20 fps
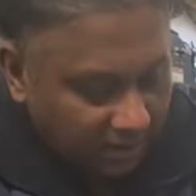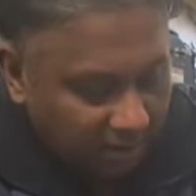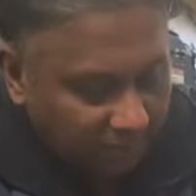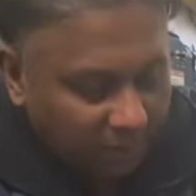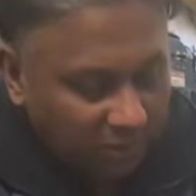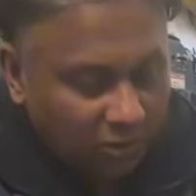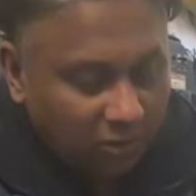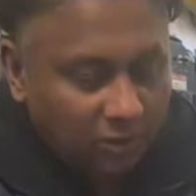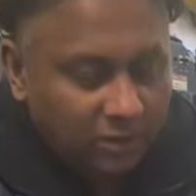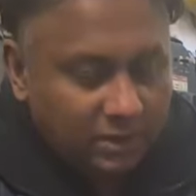
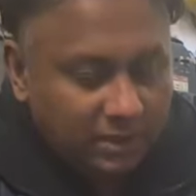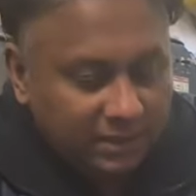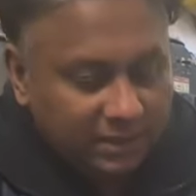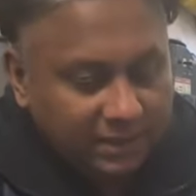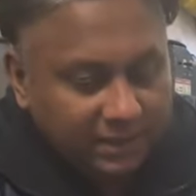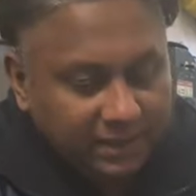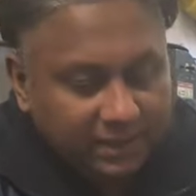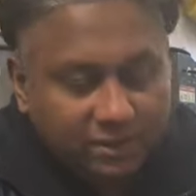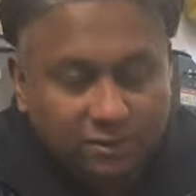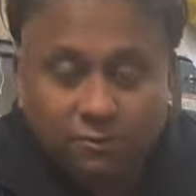because
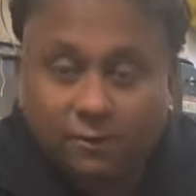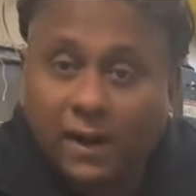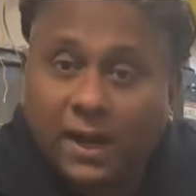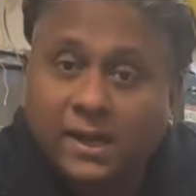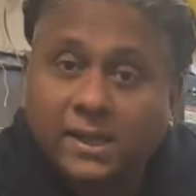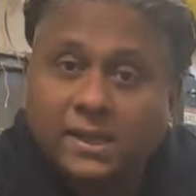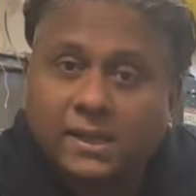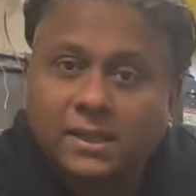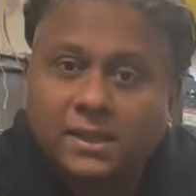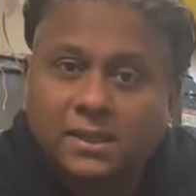this
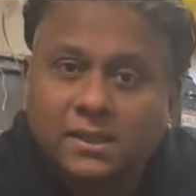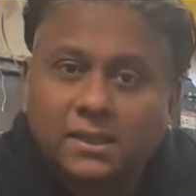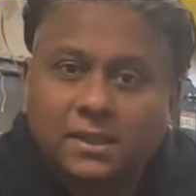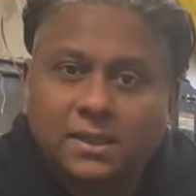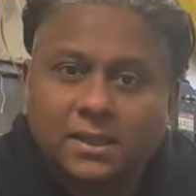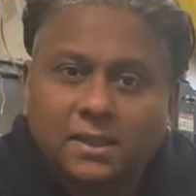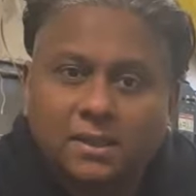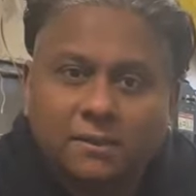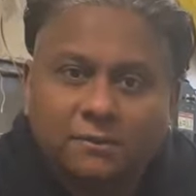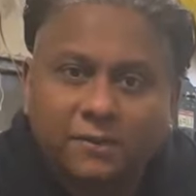one
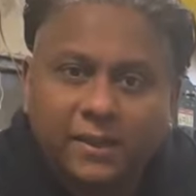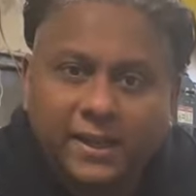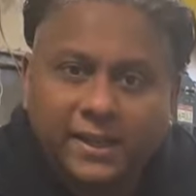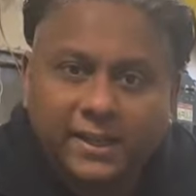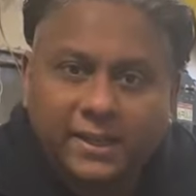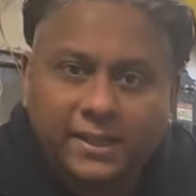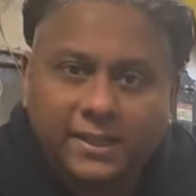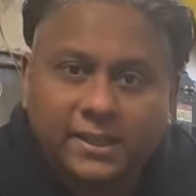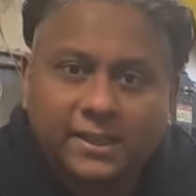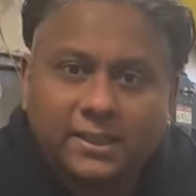
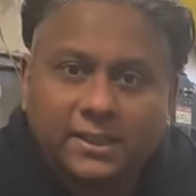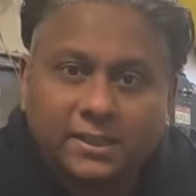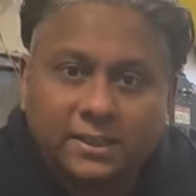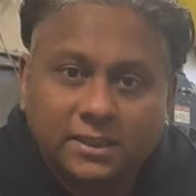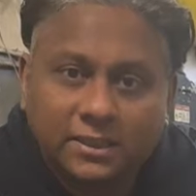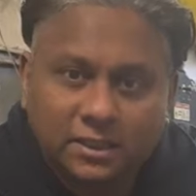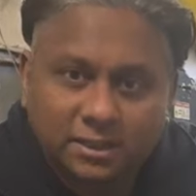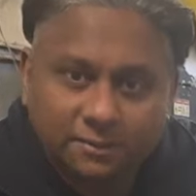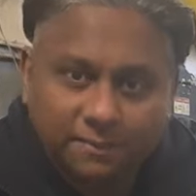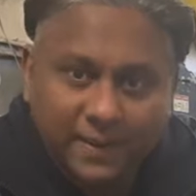very
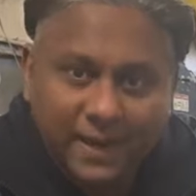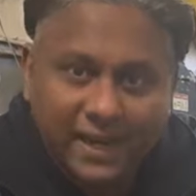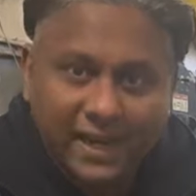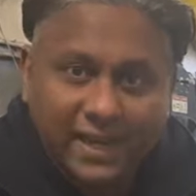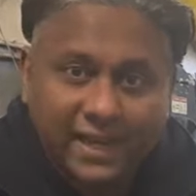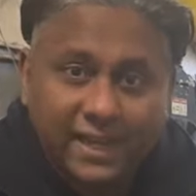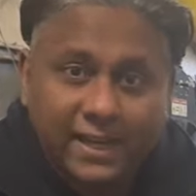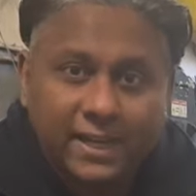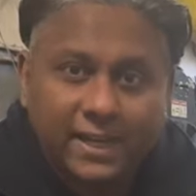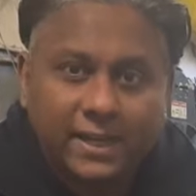
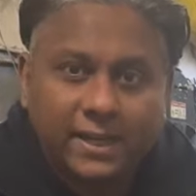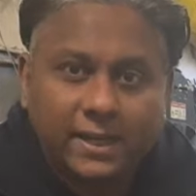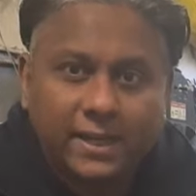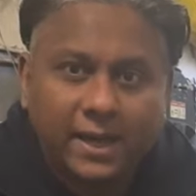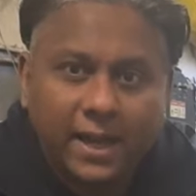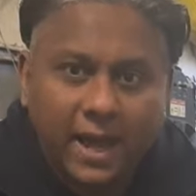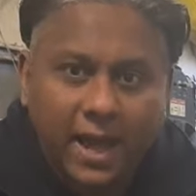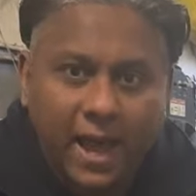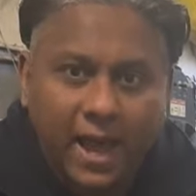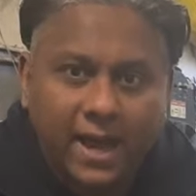smelly
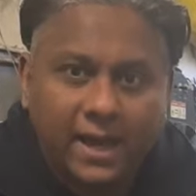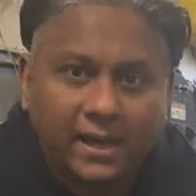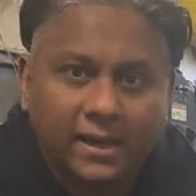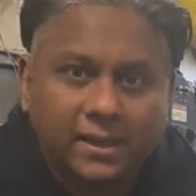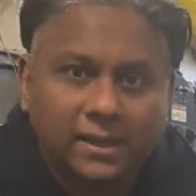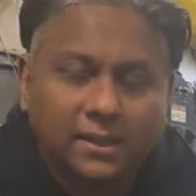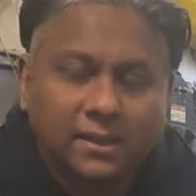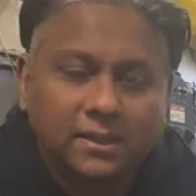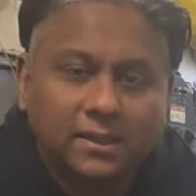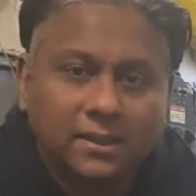
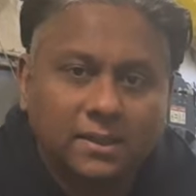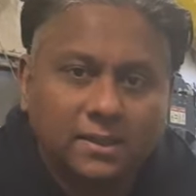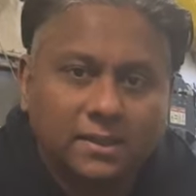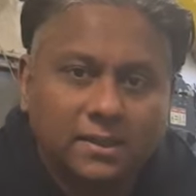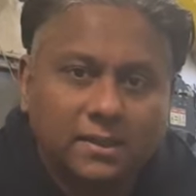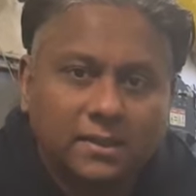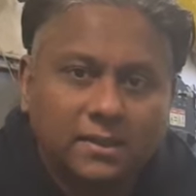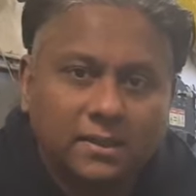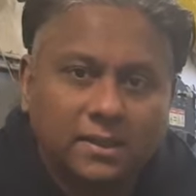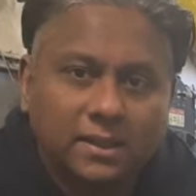and
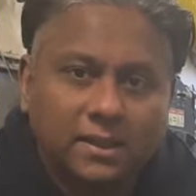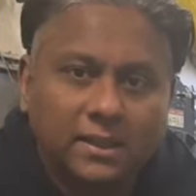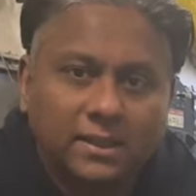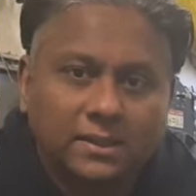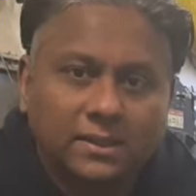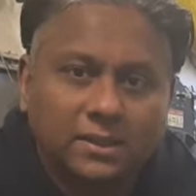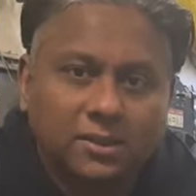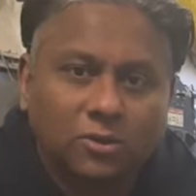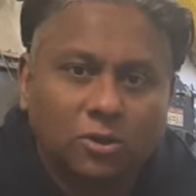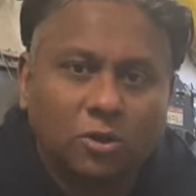
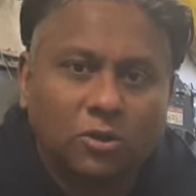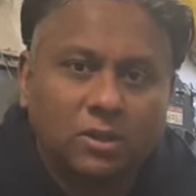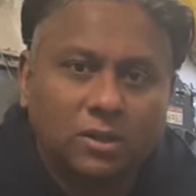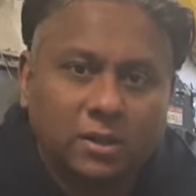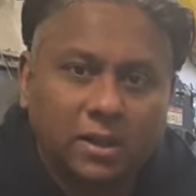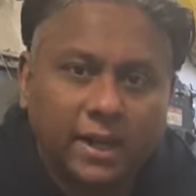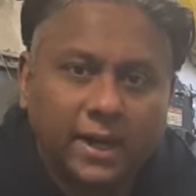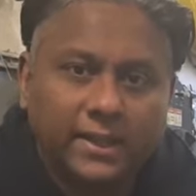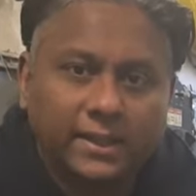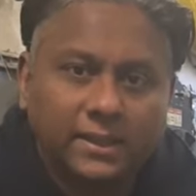it's not
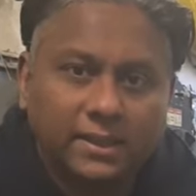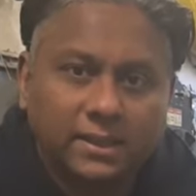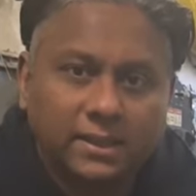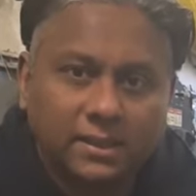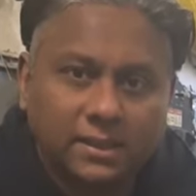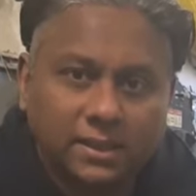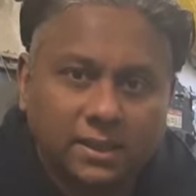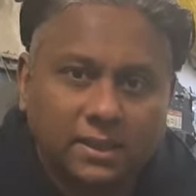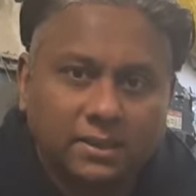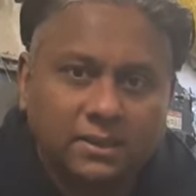right
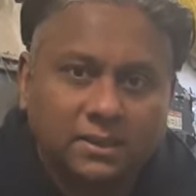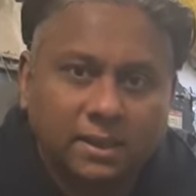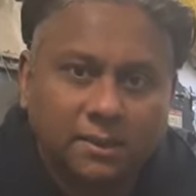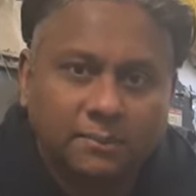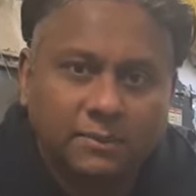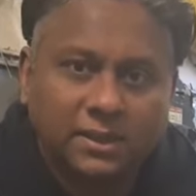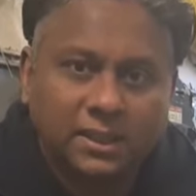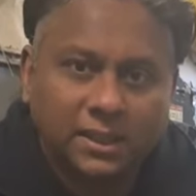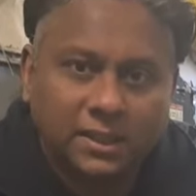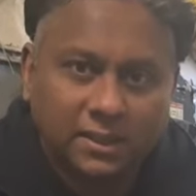
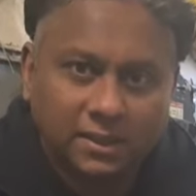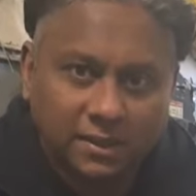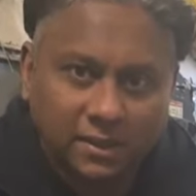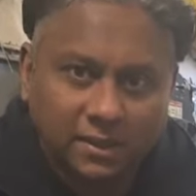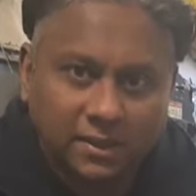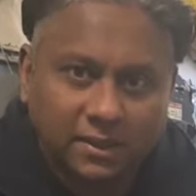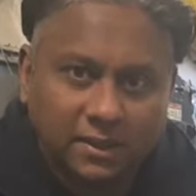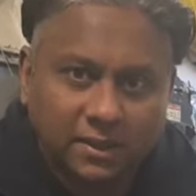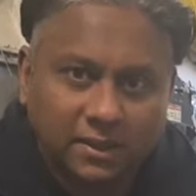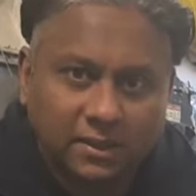consumption
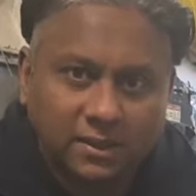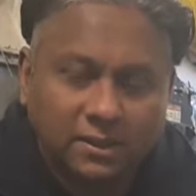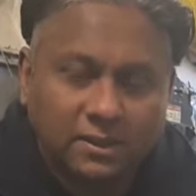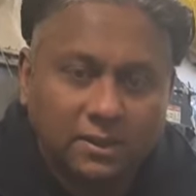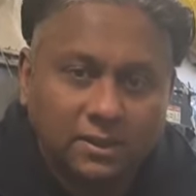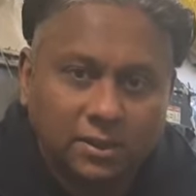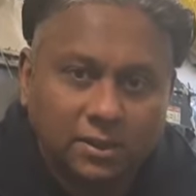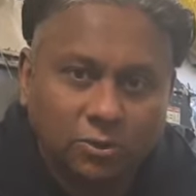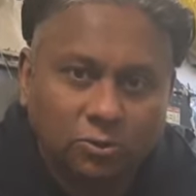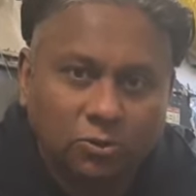in
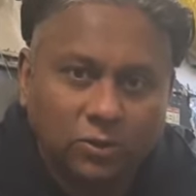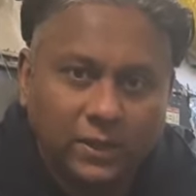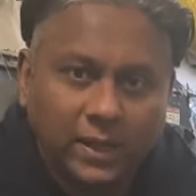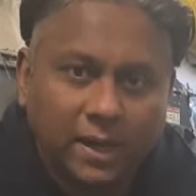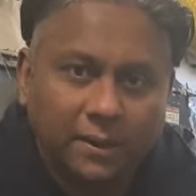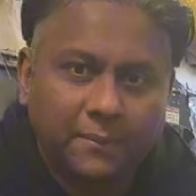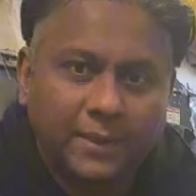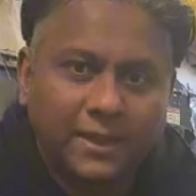urea.